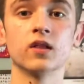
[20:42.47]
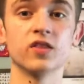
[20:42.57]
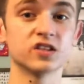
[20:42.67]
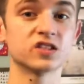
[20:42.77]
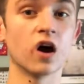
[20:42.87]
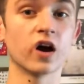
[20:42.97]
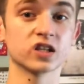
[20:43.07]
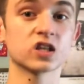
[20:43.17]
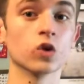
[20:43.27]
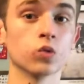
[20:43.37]
This song is
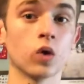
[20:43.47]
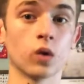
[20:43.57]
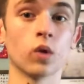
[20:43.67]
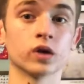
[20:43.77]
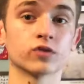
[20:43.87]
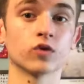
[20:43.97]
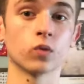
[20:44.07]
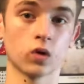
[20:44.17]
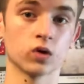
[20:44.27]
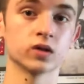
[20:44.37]
called What a Wonderful
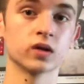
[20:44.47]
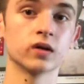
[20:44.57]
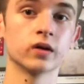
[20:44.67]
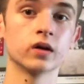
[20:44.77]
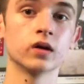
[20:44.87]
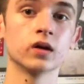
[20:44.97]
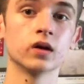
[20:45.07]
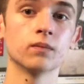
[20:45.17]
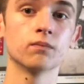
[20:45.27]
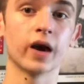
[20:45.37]
World
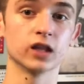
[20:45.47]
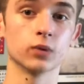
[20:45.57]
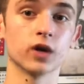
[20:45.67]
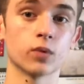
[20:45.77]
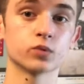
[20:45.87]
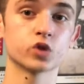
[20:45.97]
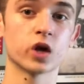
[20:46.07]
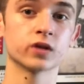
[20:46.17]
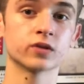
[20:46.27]
by Louis Armstrong.